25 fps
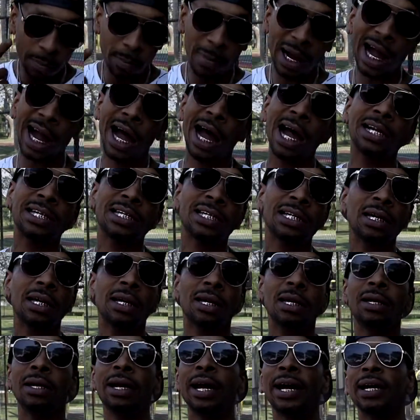my IG
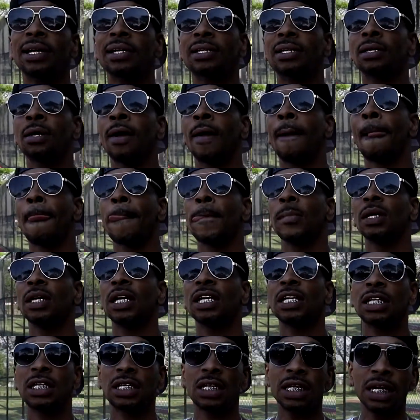connects,
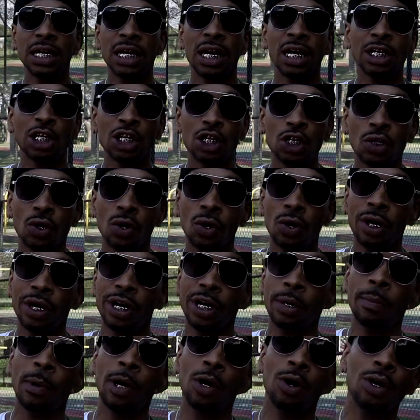that's C underscore
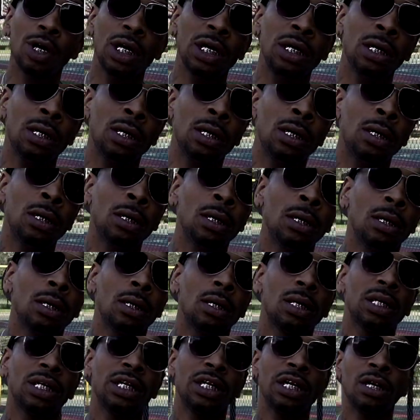M O N
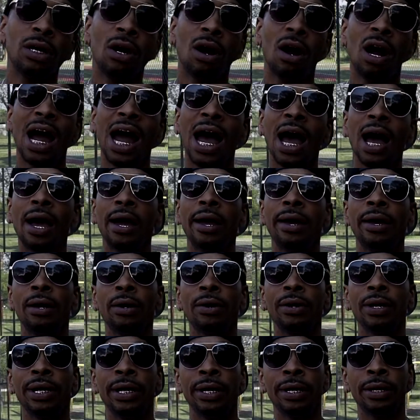D R I
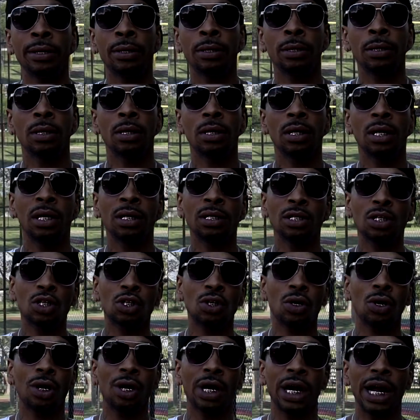L L
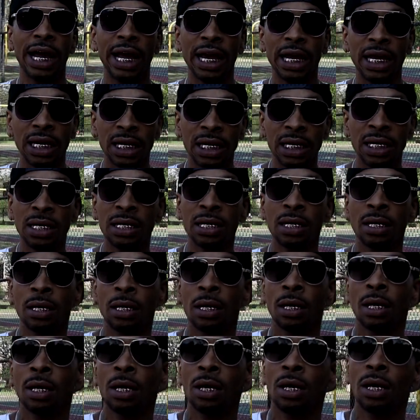underscore A E.
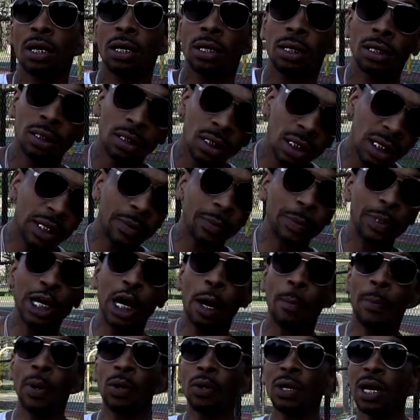Look me
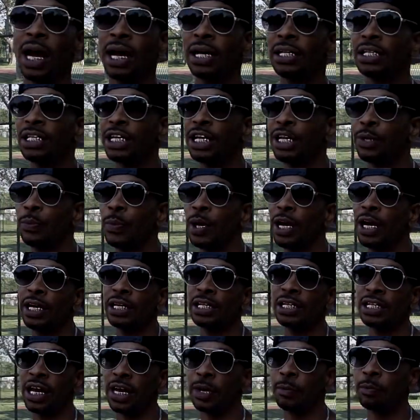up on IG,
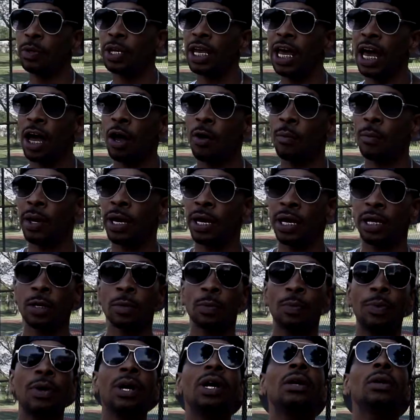man. Check me out, man. Your
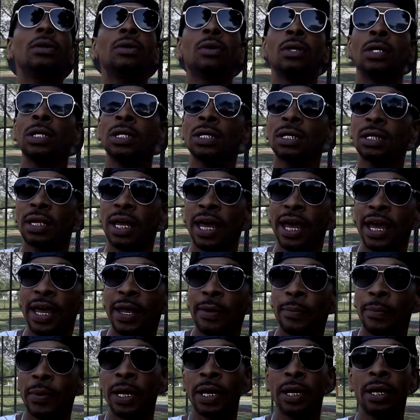boy doing this
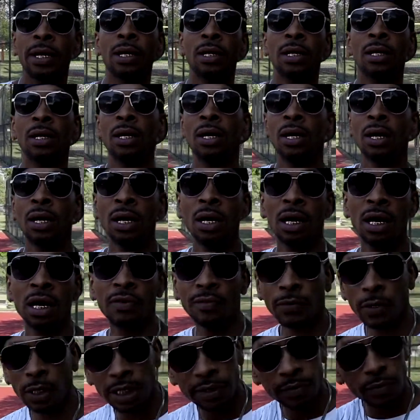thing, man.
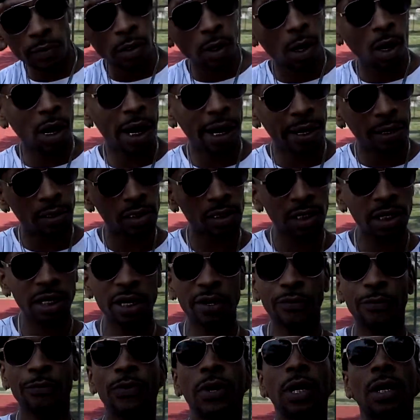Up Cleveland, Ohio,
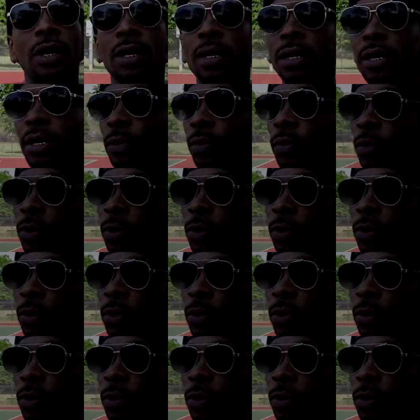stand the fuck up.